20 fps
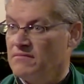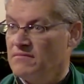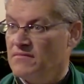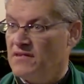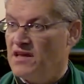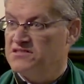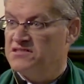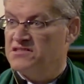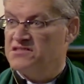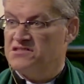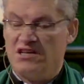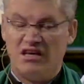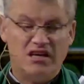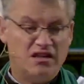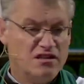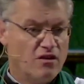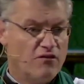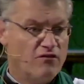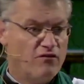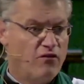there's the
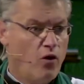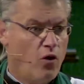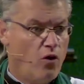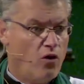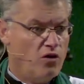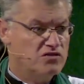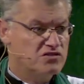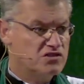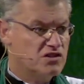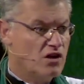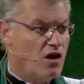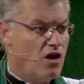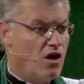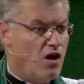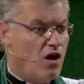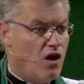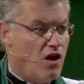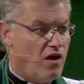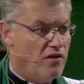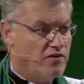seed that falls
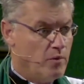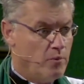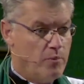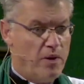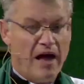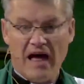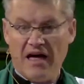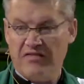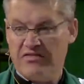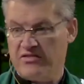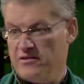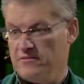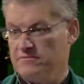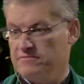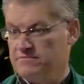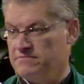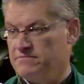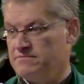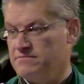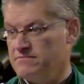on the path
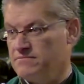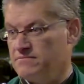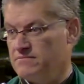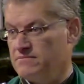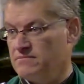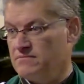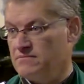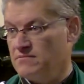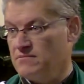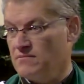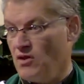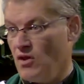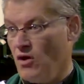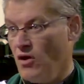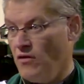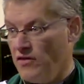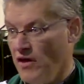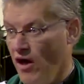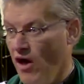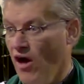
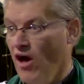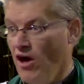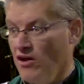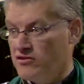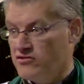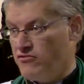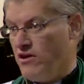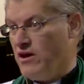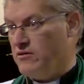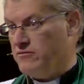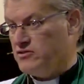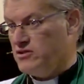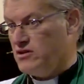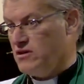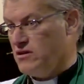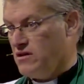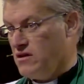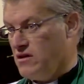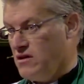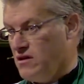or the hard ground.
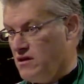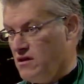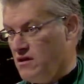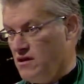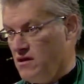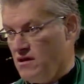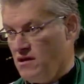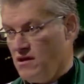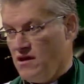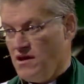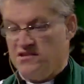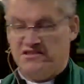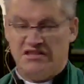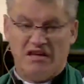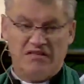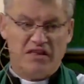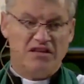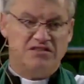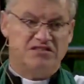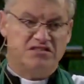He
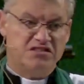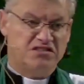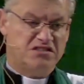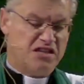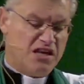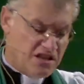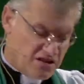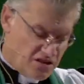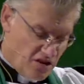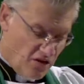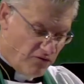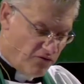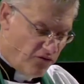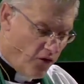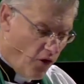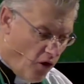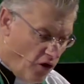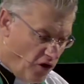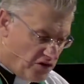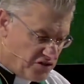said there's the seed that
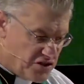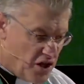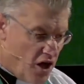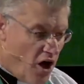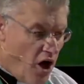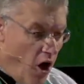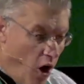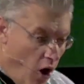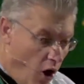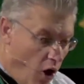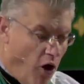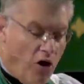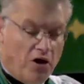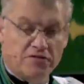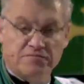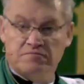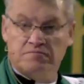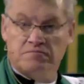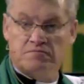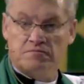falls
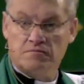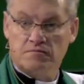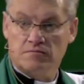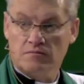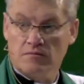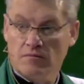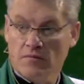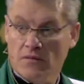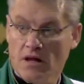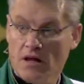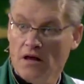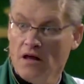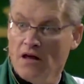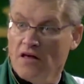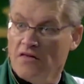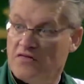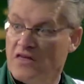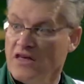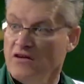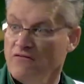on
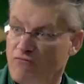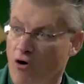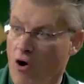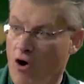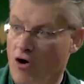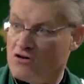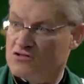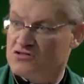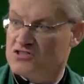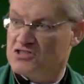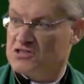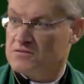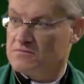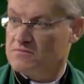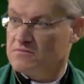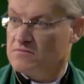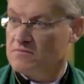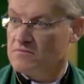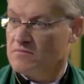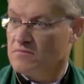the rocks
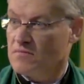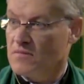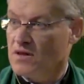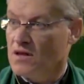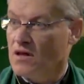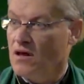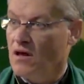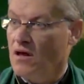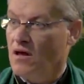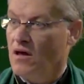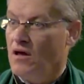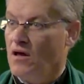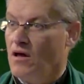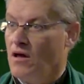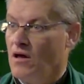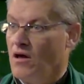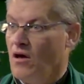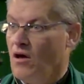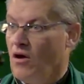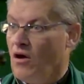
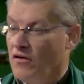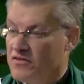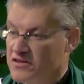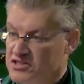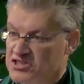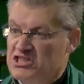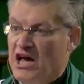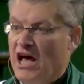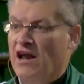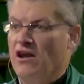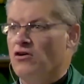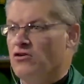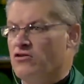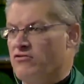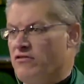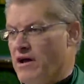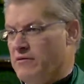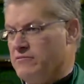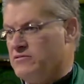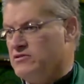or the shallow
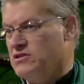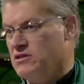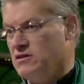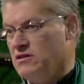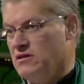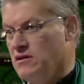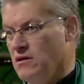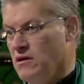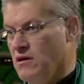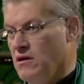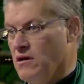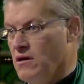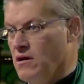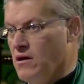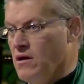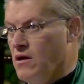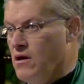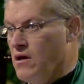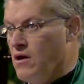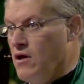ground.
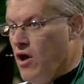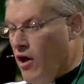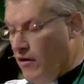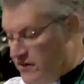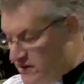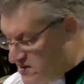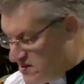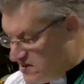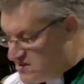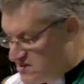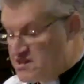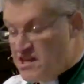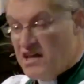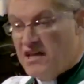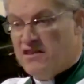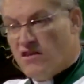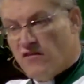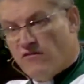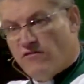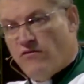Or there's the
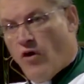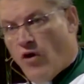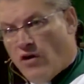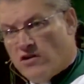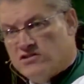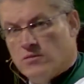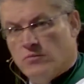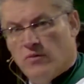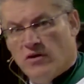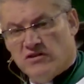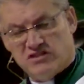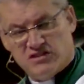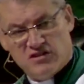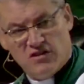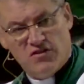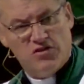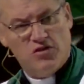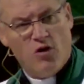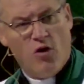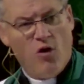seed that falls amongst the
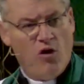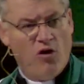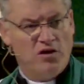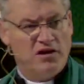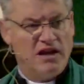thorn,